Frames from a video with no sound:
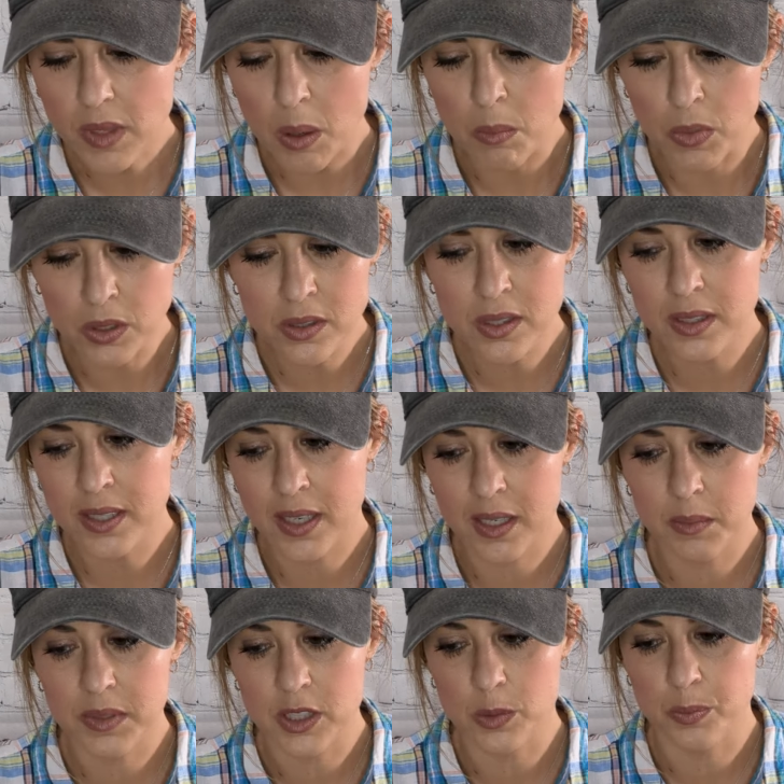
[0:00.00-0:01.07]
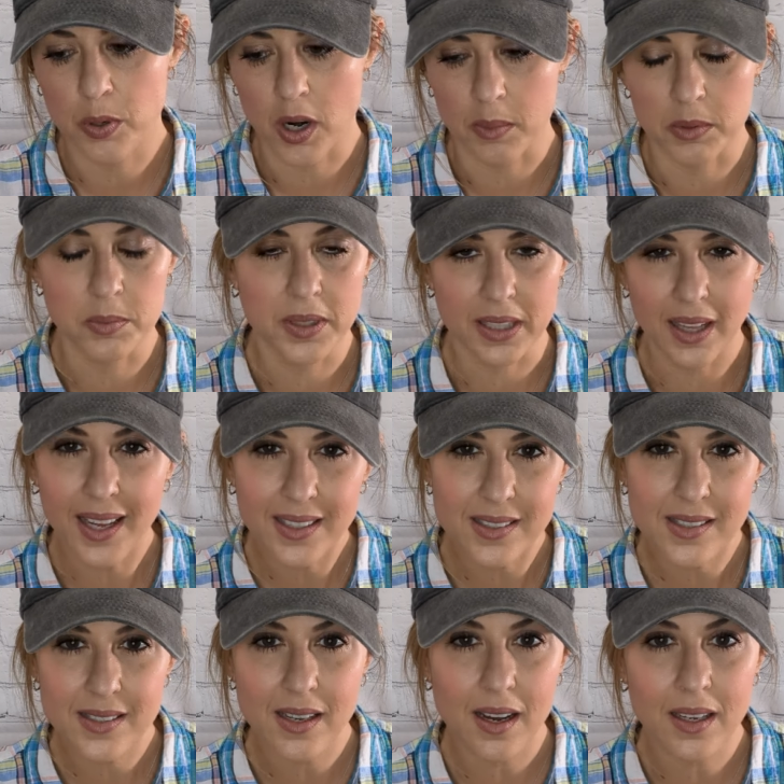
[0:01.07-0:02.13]
Most of the time it's probably
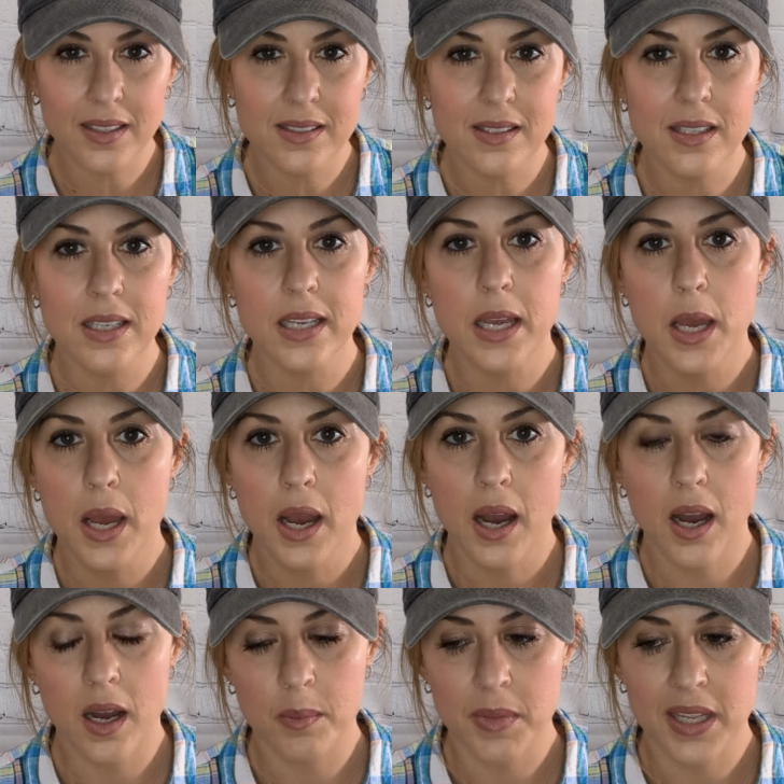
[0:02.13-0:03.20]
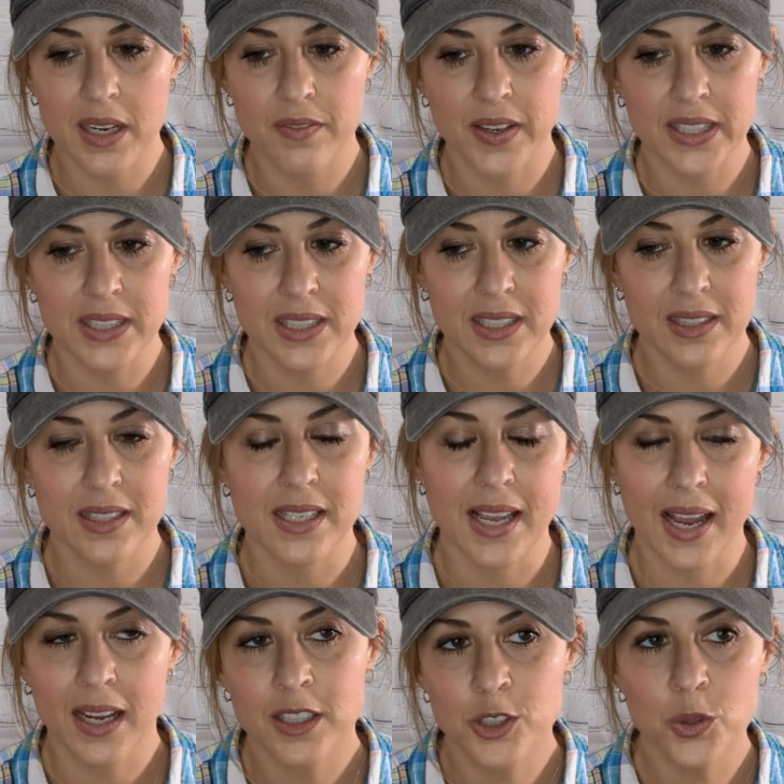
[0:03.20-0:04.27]
less, honestly. And if I did it the
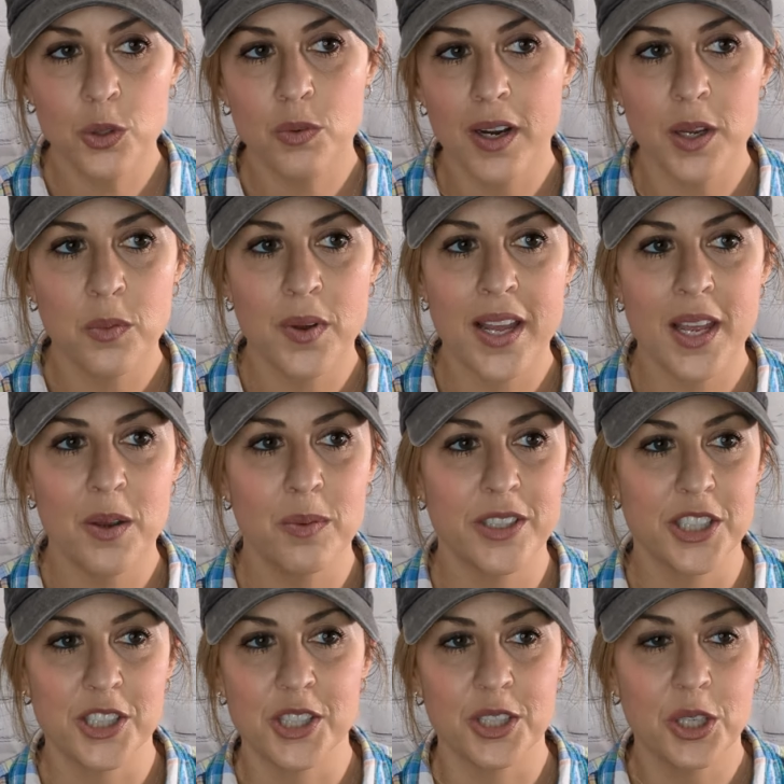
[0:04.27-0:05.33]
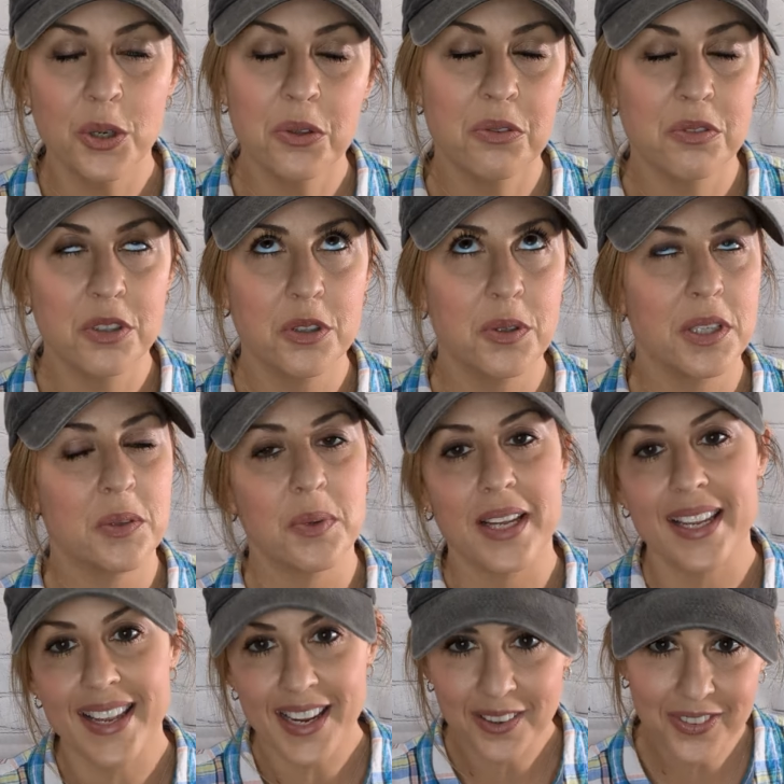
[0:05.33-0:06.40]
actual right way, which is to go through and
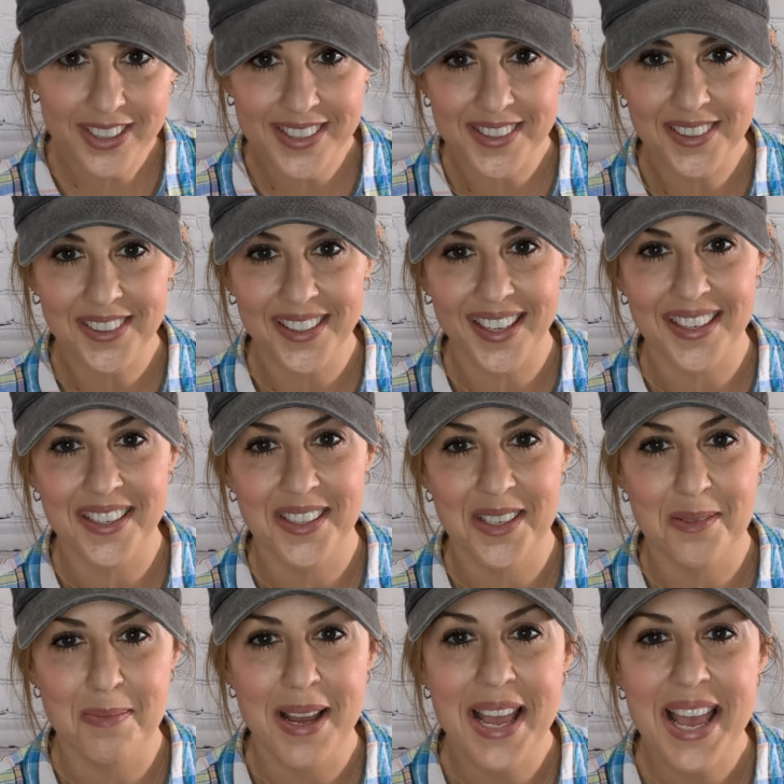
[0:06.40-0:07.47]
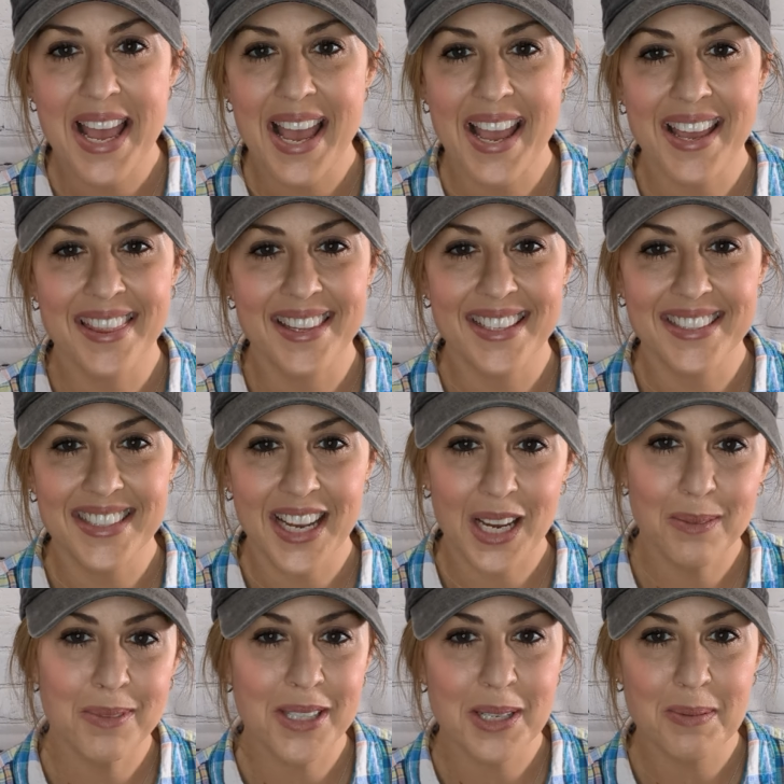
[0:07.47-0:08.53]
weigh every single item and then
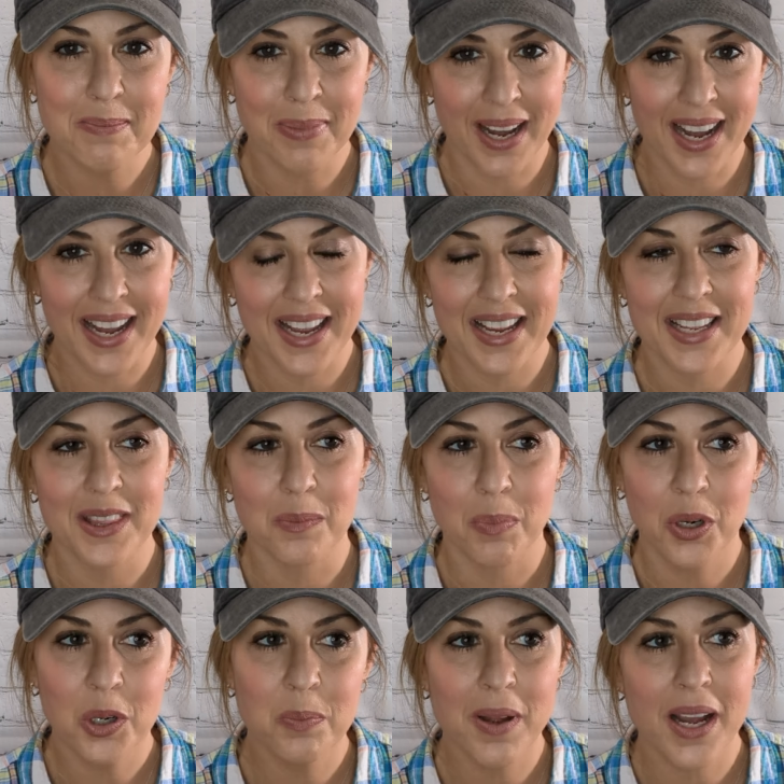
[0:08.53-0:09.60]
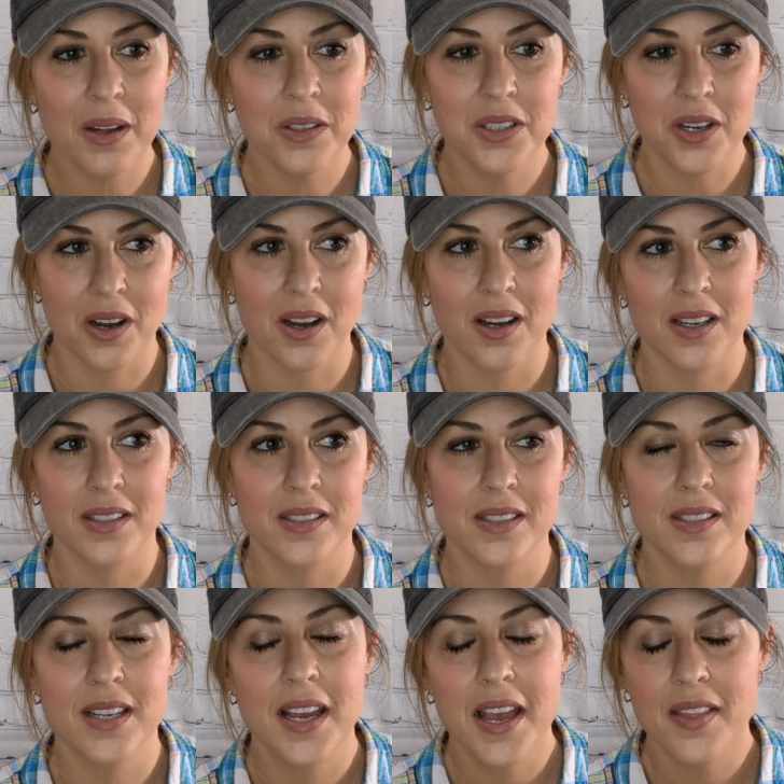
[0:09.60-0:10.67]
times it by the per pound
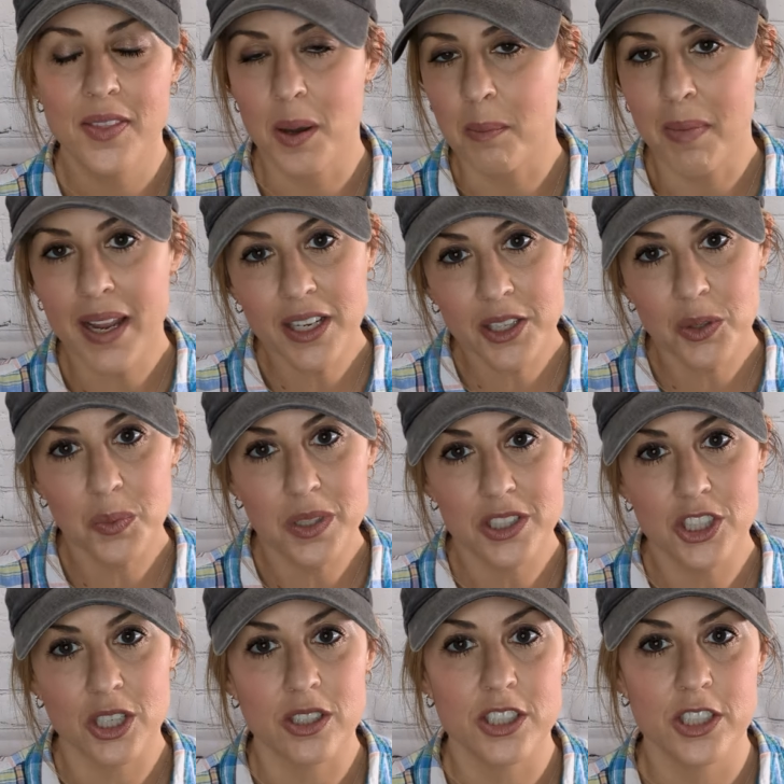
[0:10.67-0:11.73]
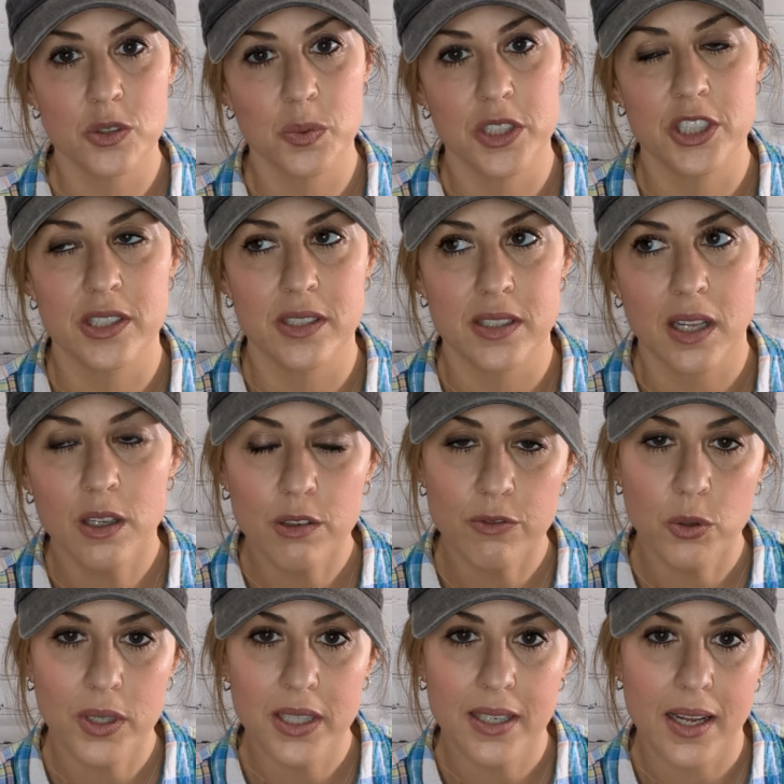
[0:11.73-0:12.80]
cost that my Goodwill charges, which is
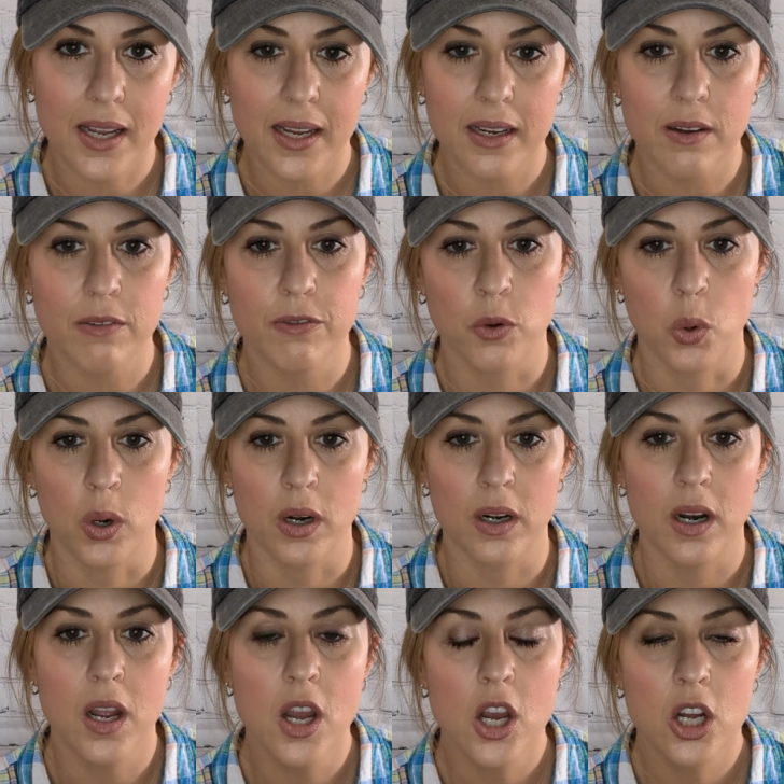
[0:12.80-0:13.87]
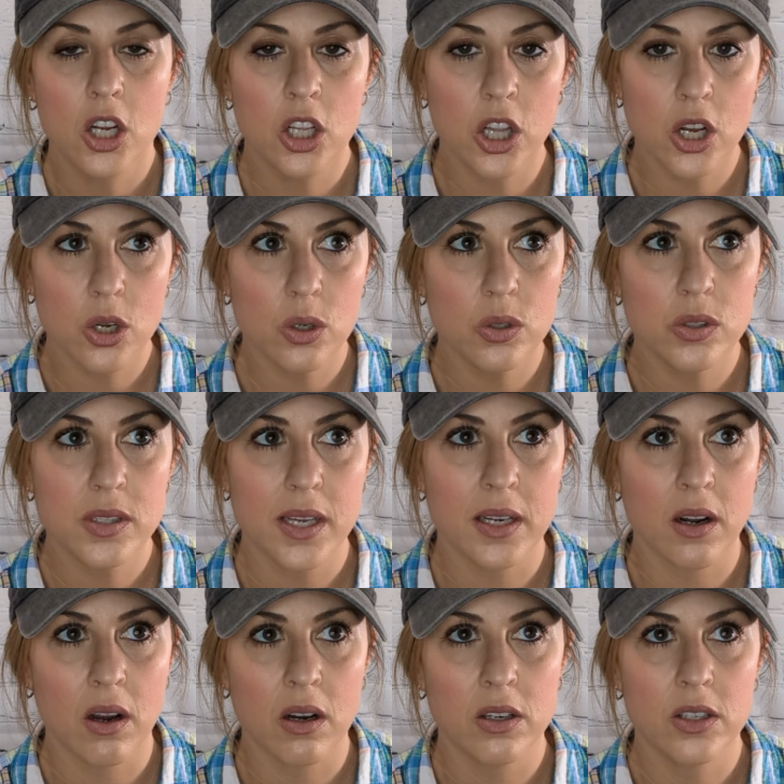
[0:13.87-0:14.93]
$1.49 for clothes and
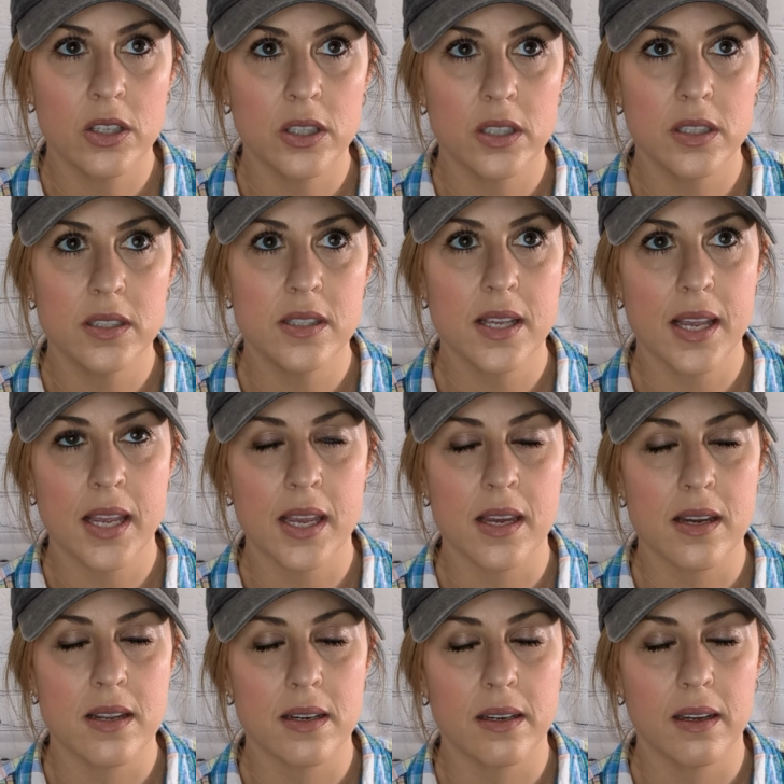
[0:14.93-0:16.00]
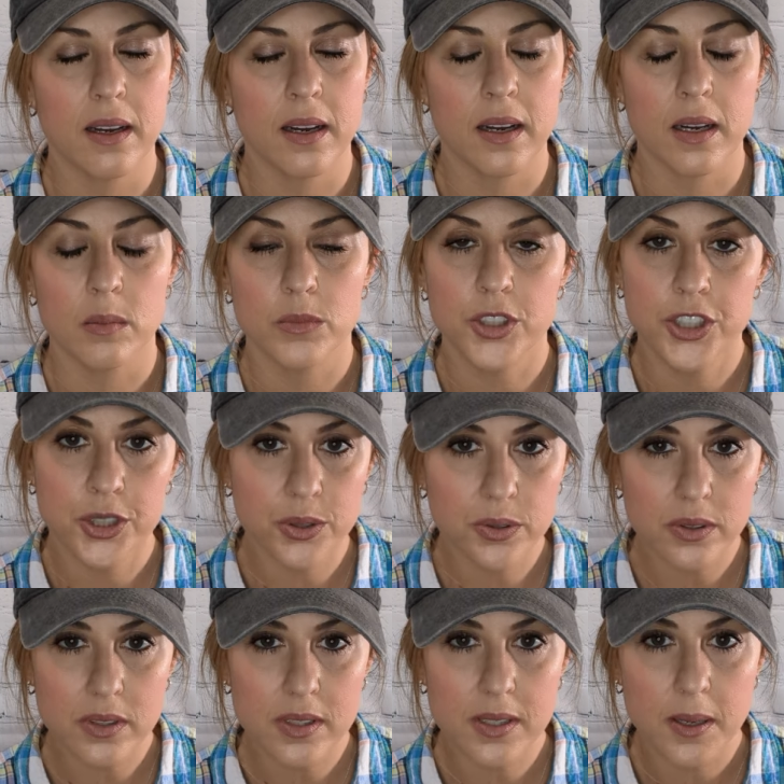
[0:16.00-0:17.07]
hard goods and
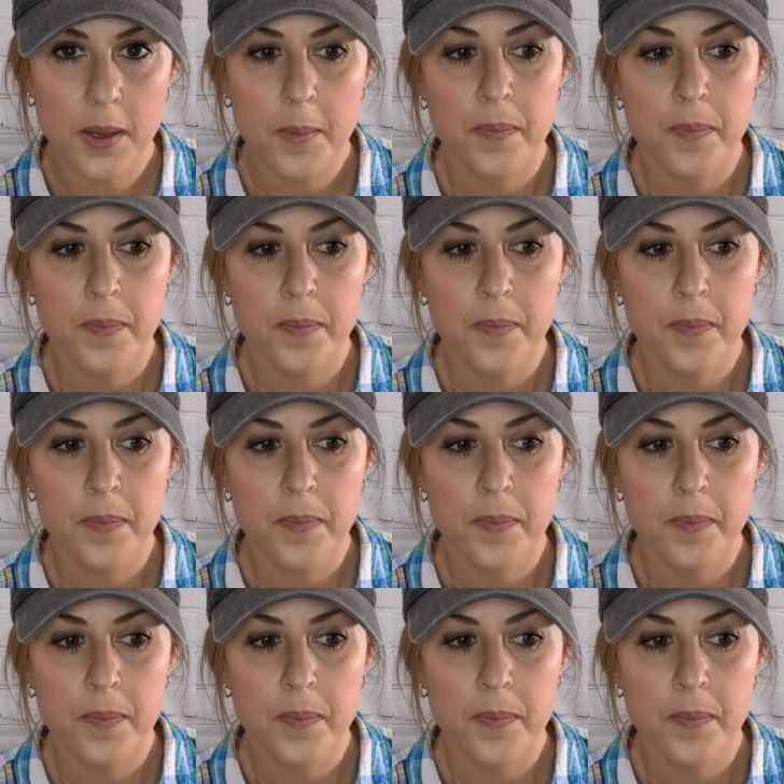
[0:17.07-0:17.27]
shoes,